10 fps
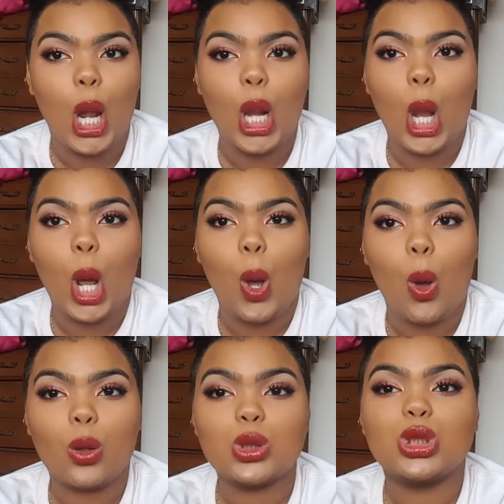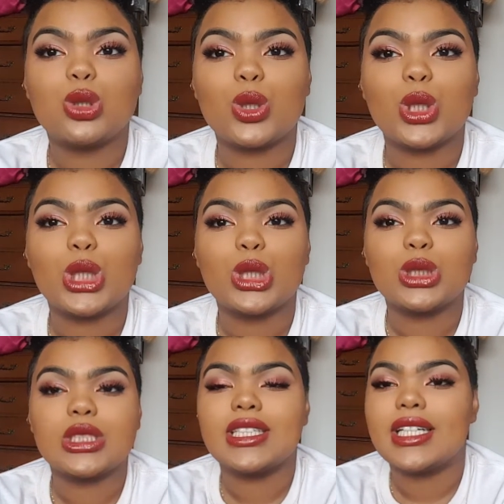Hello, Jordan here,
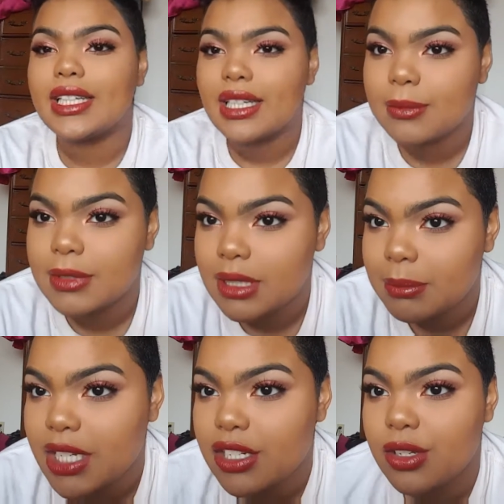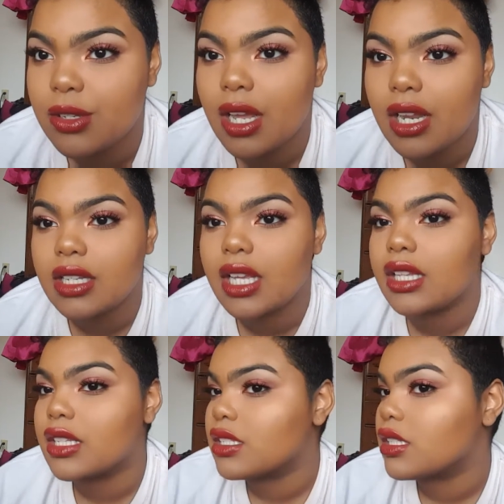and today I'm here to show you how to
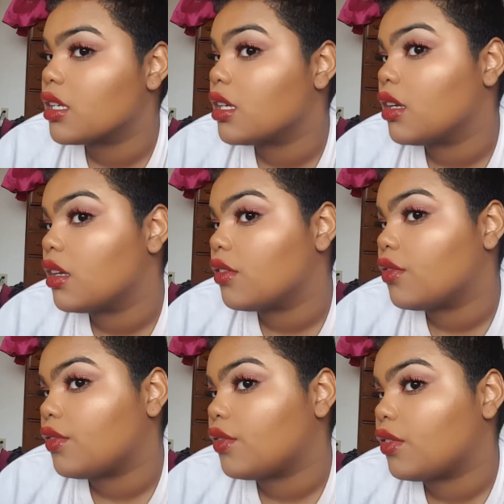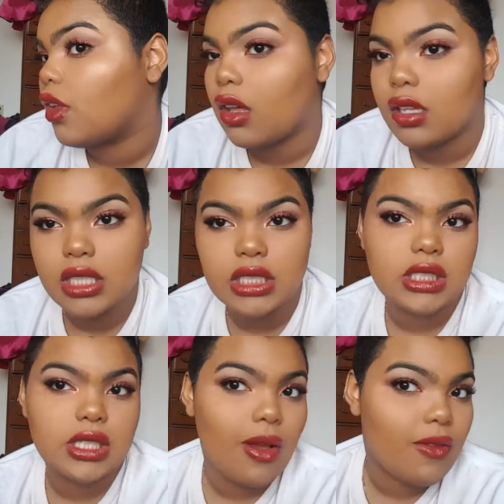get this flawless
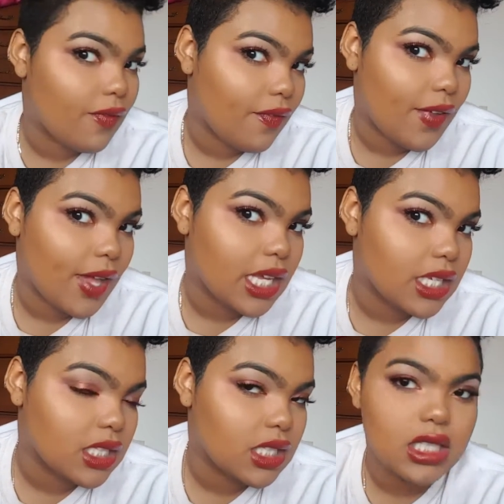face.